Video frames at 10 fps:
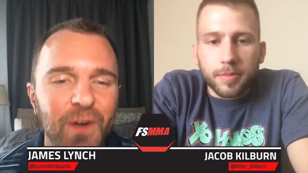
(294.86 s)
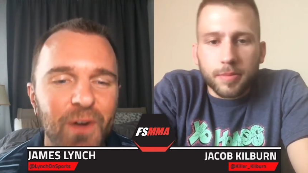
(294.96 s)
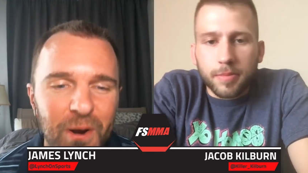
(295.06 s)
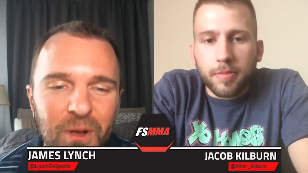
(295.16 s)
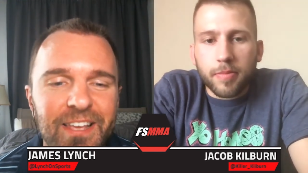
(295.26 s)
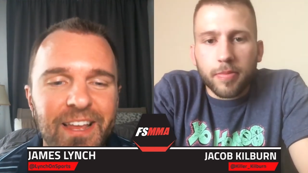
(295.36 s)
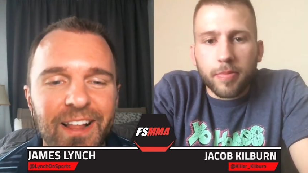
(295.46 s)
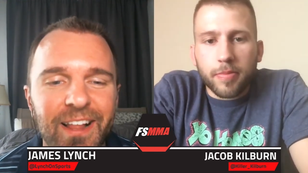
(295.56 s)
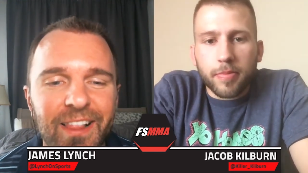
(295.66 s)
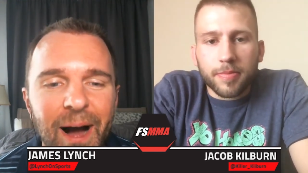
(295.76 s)
Speaker 1: well said. I like
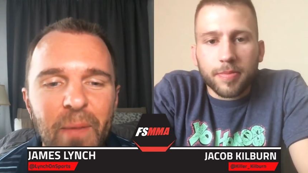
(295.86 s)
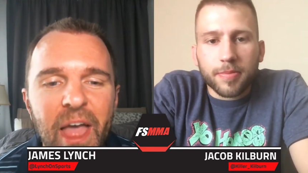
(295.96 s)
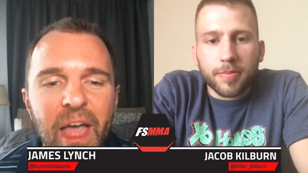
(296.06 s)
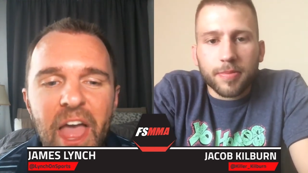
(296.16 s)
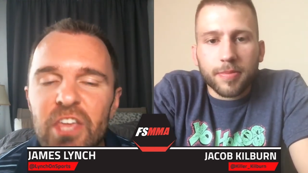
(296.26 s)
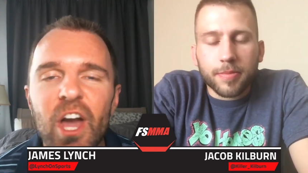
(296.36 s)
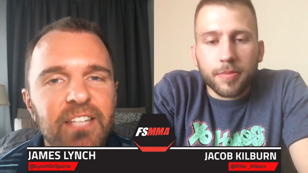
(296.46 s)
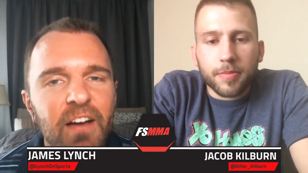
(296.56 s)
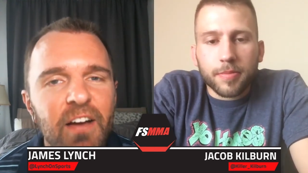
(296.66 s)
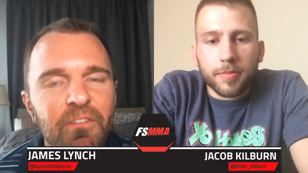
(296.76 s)
that. You got a
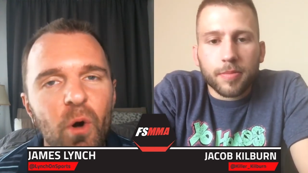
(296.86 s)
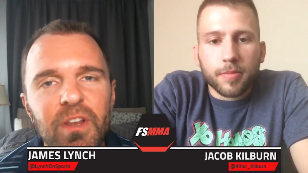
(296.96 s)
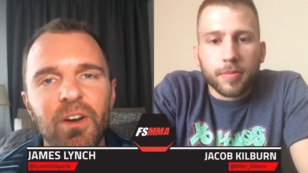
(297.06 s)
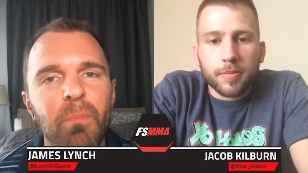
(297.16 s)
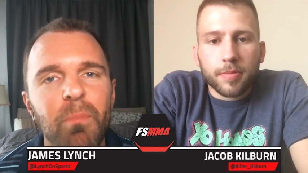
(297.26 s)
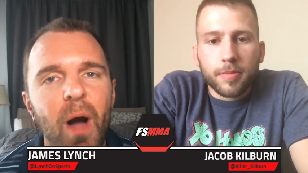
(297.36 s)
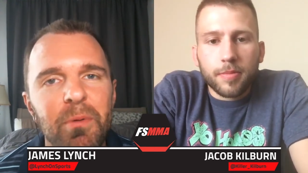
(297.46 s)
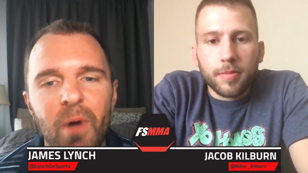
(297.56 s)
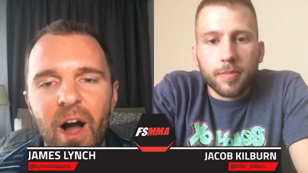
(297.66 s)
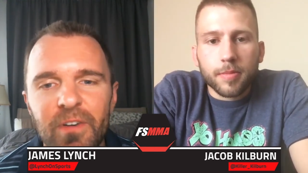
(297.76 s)
tough opponent here in Bobby
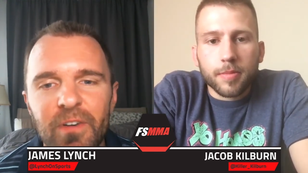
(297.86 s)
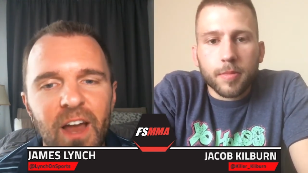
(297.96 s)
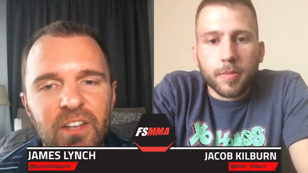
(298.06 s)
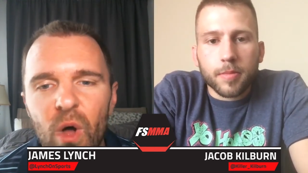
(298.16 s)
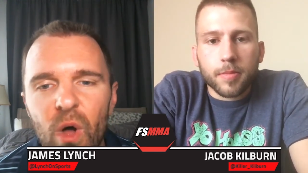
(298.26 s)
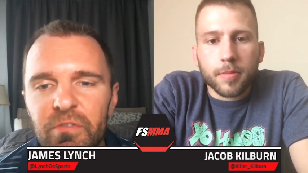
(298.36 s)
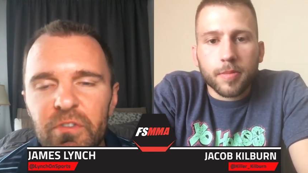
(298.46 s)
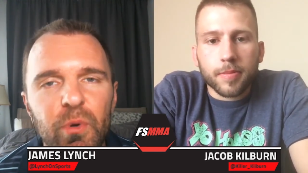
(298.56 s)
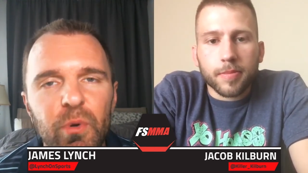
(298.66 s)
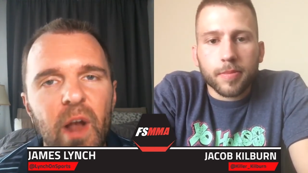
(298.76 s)
Moffett,
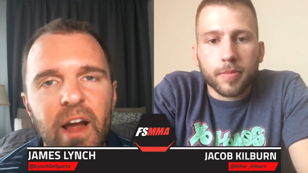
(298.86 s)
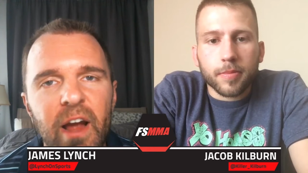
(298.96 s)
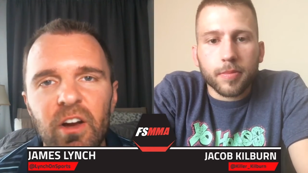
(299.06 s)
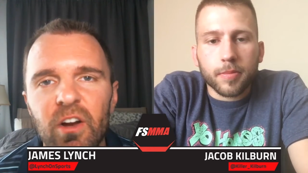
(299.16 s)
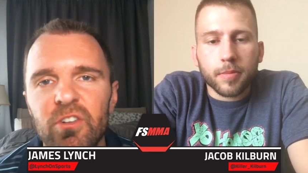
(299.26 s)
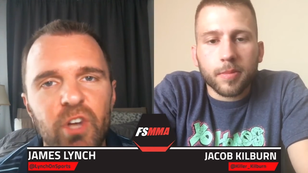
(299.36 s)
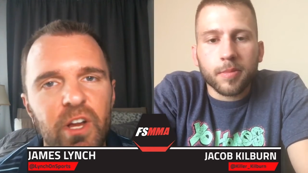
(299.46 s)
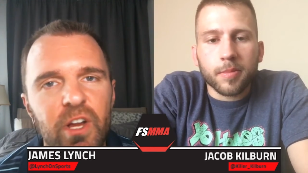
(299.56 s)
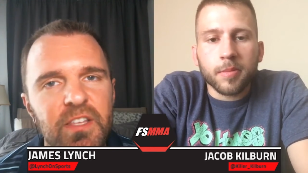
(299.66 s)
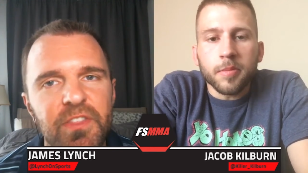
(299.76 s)
12-3 record, trains at the
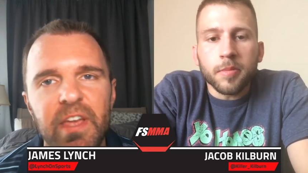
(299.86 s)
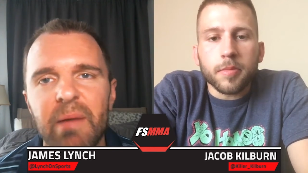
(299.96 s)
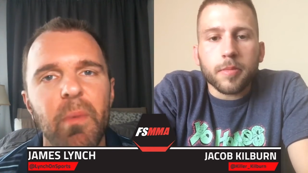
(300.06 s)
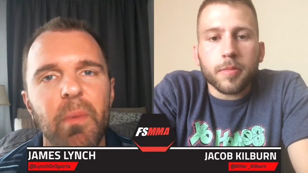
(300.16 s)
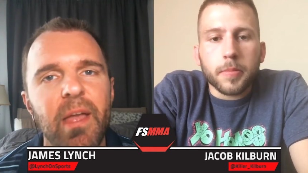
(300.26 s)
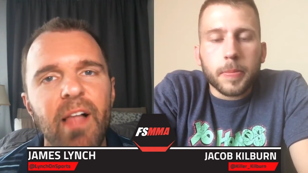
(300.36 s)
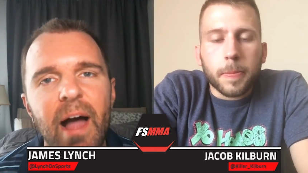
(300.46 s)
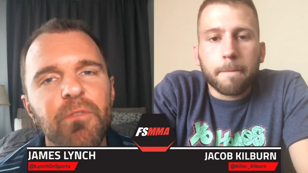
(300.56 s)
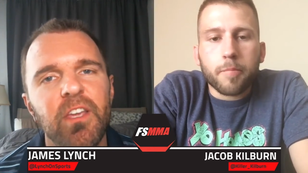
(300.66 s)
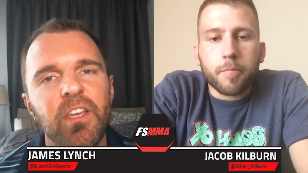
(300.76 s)
MMA lab. How do you
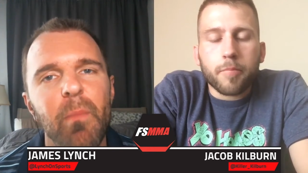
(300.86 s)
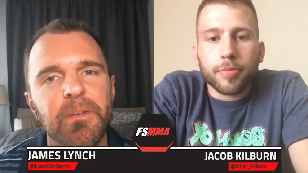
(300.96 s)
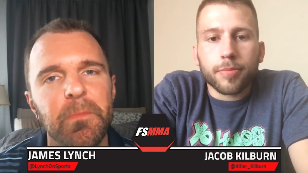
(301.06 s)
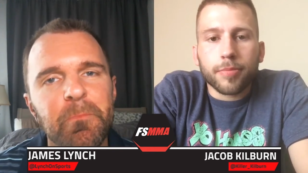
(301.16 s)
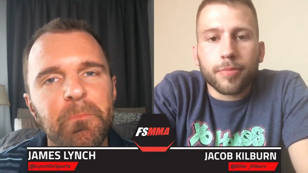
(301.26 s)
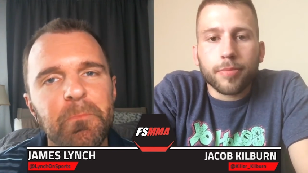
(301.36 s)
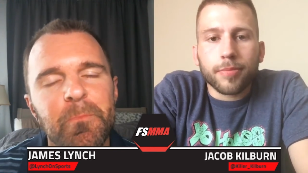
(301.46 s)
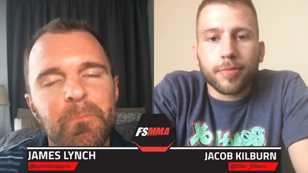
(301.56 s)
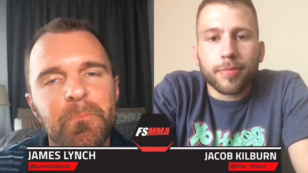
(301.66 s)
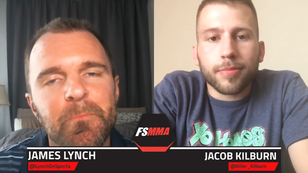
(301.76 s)
feel like you match up against him?